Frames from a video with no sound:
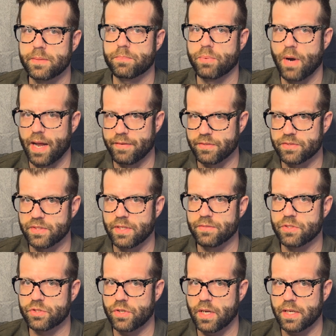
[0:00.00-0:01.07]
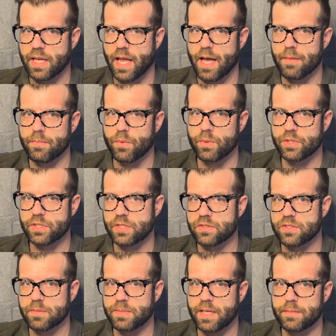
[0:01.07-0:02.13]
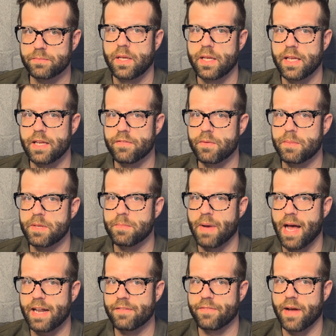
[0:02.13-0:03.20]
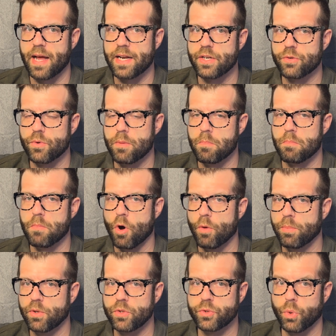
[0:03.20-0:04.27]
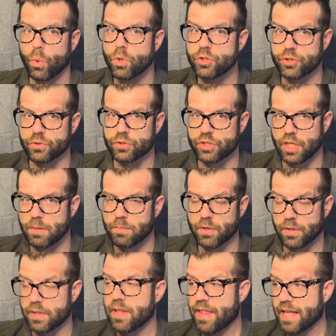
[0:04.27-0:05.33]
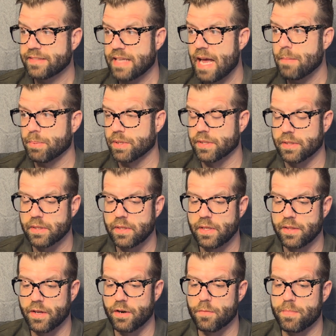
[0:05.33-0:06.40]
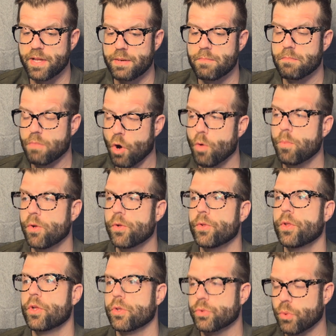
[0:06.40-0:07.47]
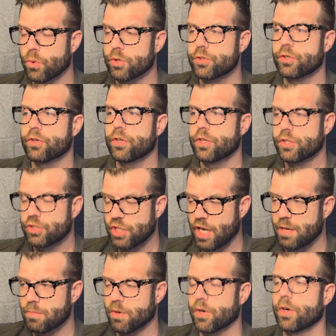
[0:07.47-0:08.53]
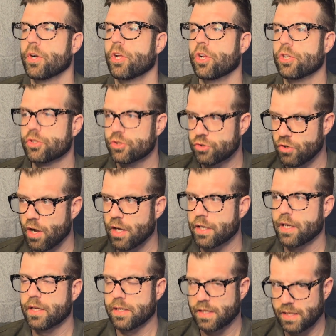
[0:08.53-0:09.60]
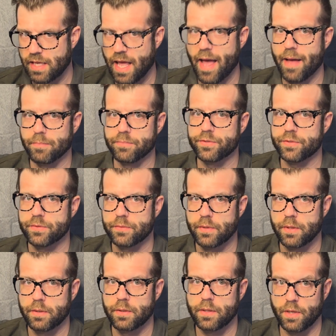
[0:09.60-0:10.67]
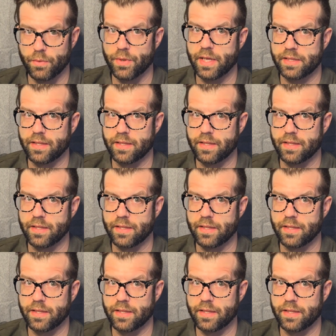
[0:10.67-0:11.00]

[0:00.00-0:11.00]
privacy of a truck cab, which can sometimes even be modified into a mobile torture chamber. And that's happened. There have been mobile torture chamber truck cabs. And we'll get to